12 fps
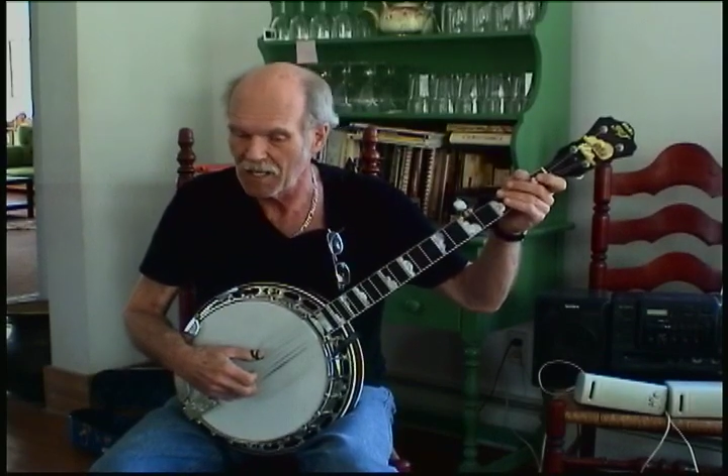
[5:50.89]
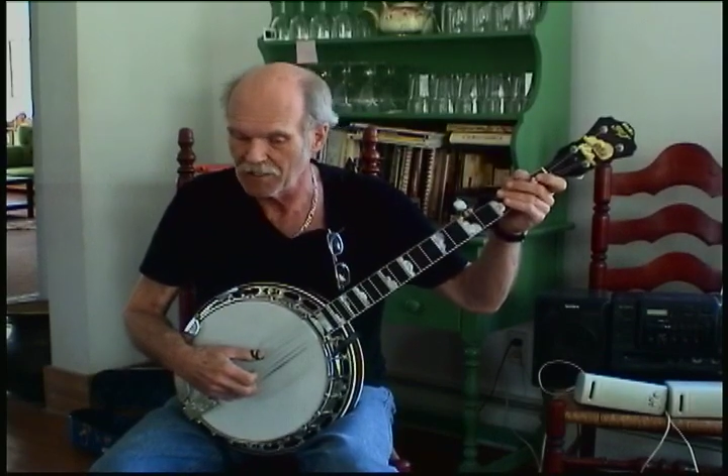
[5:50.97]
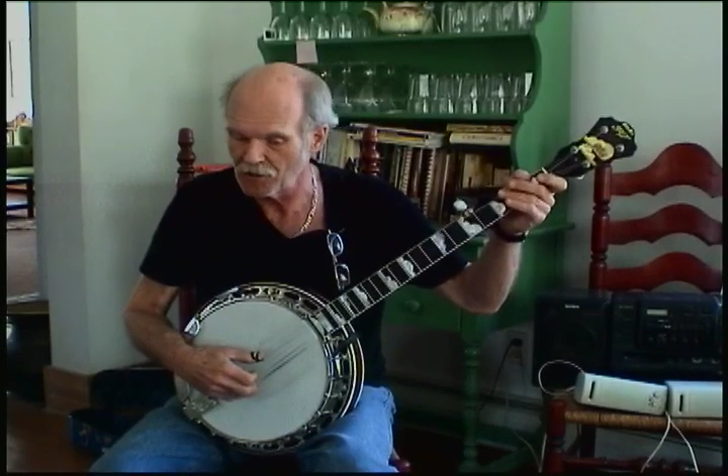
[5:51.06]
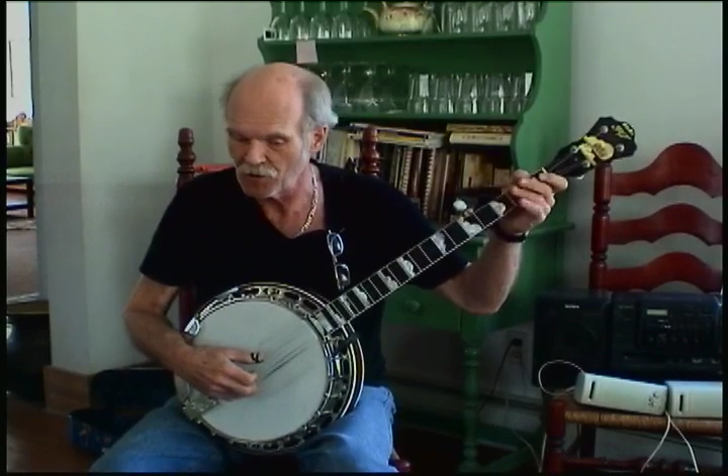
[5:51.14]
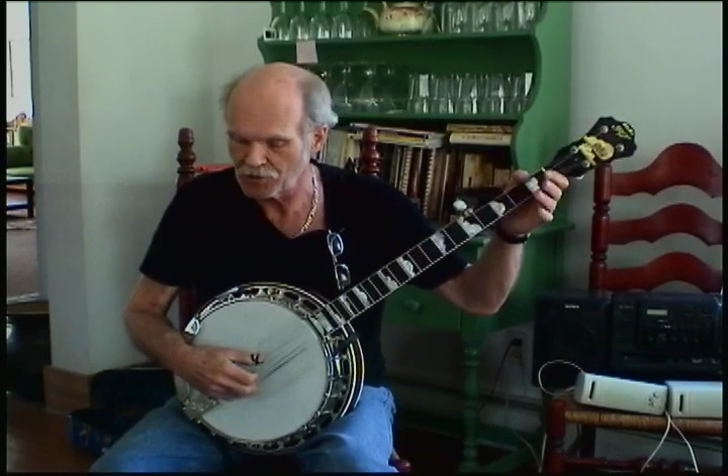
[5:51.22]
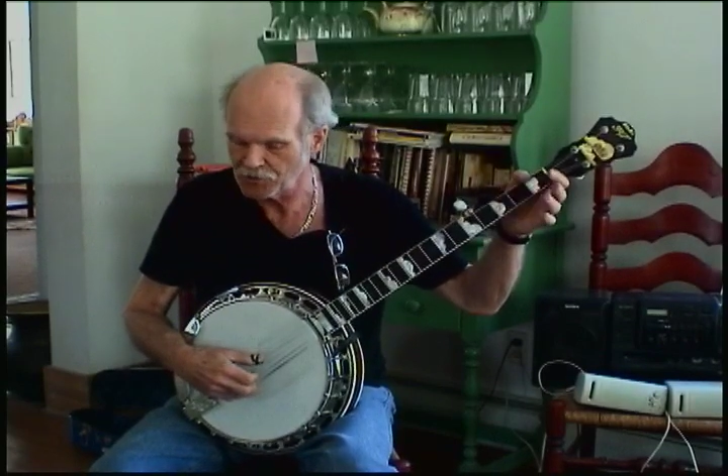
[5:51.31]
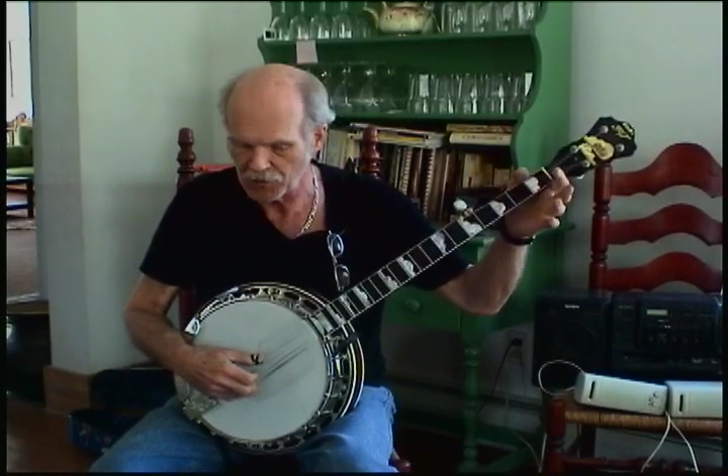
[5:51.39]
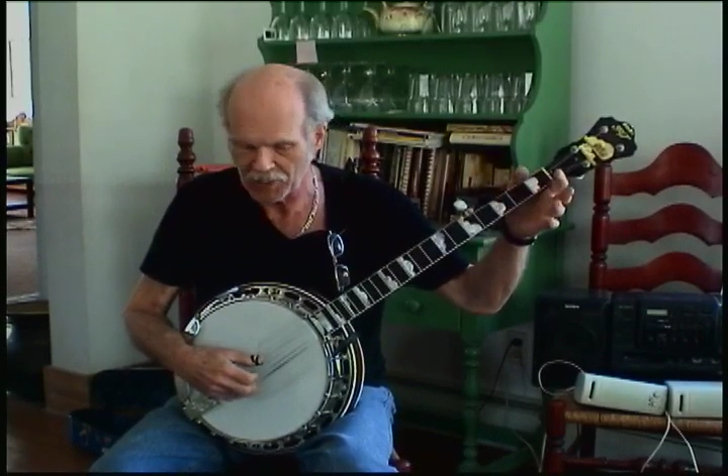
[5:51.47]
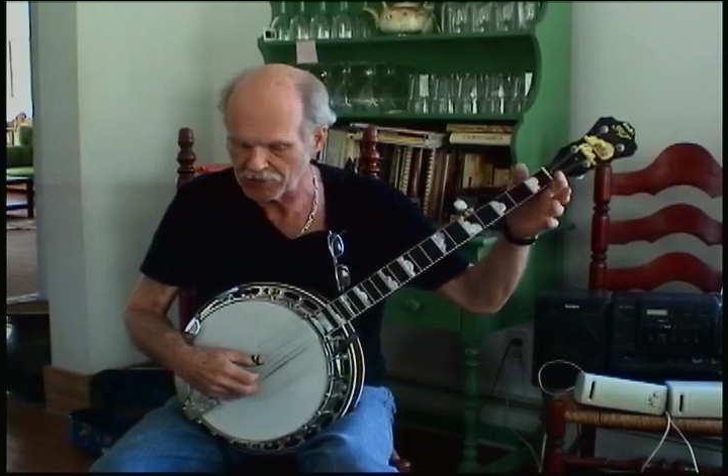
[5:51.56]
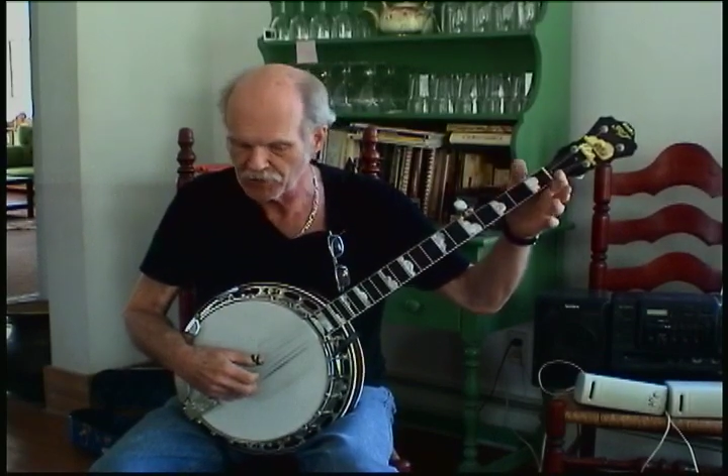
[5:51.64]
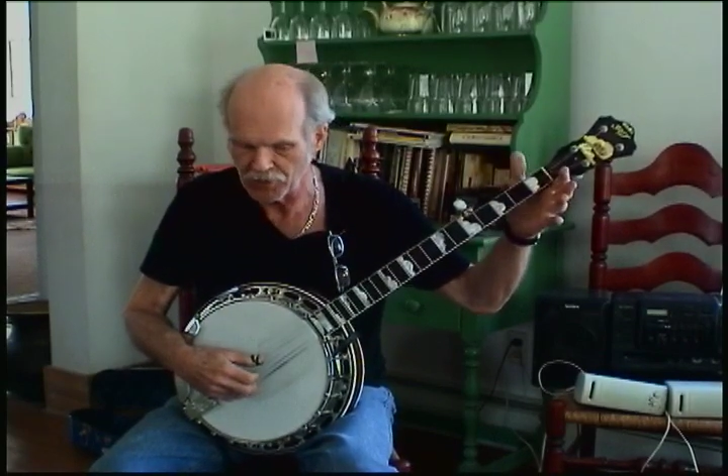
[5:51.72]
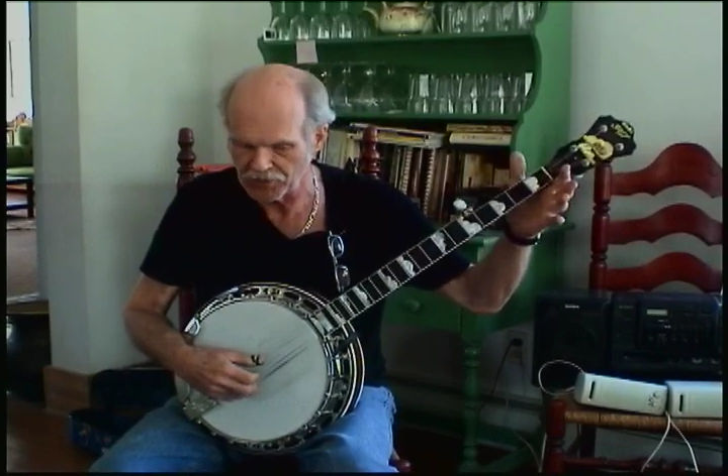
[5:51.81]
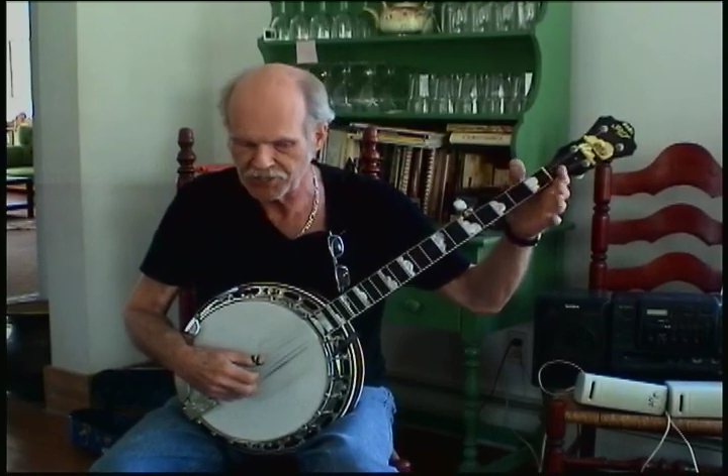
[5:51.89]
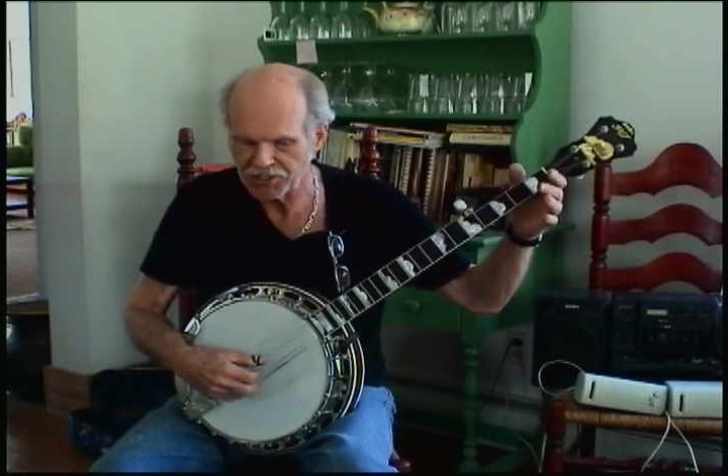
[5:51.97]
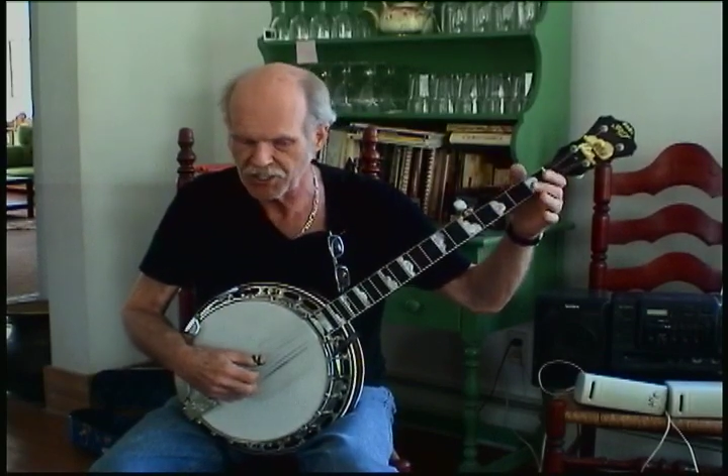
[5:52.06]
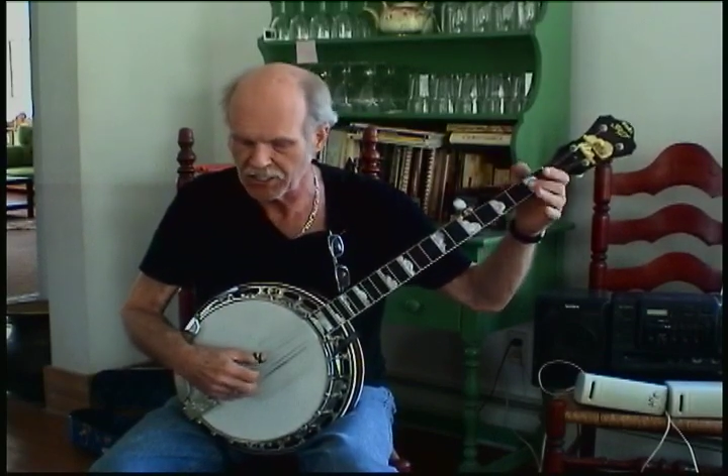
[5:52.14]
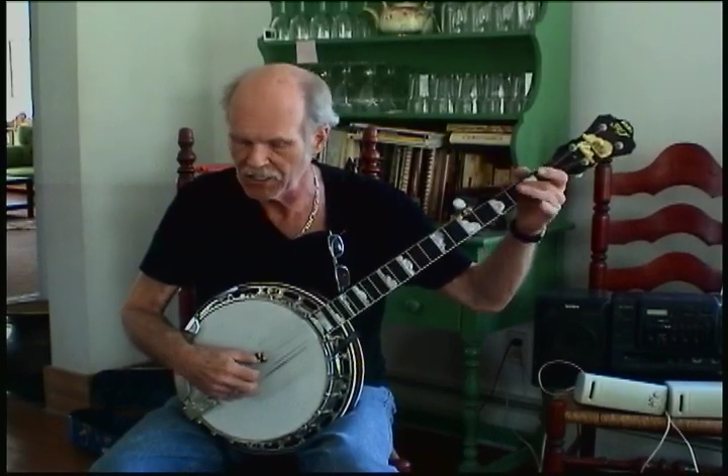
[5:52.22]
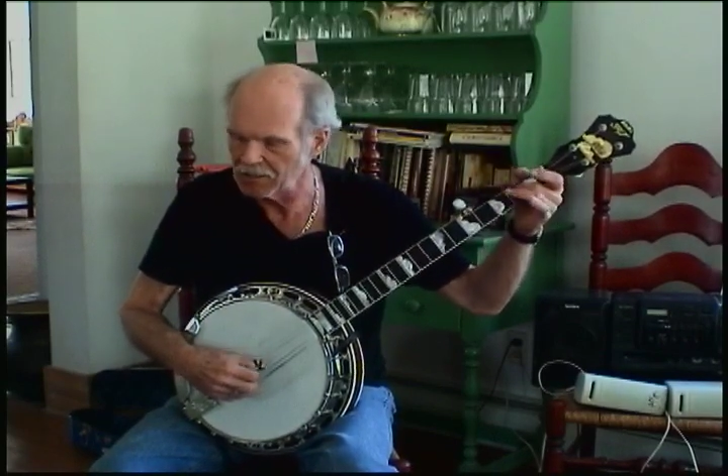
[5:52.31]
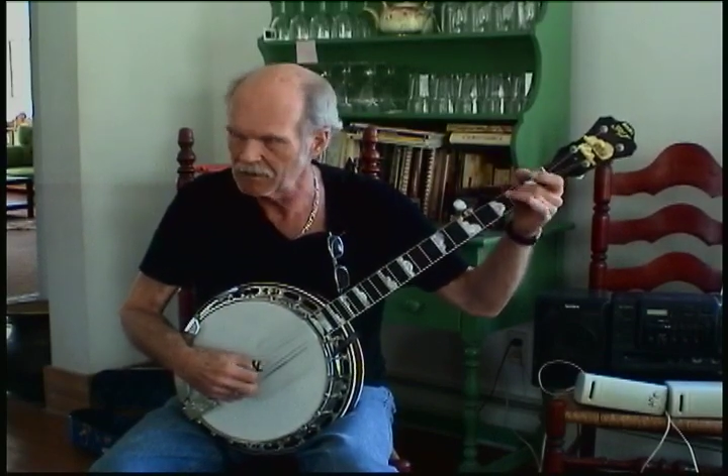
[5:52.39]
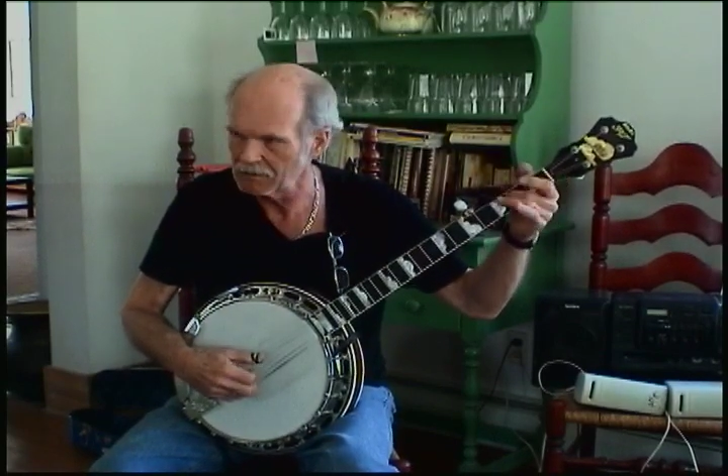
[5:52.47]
and notice when I do it in G,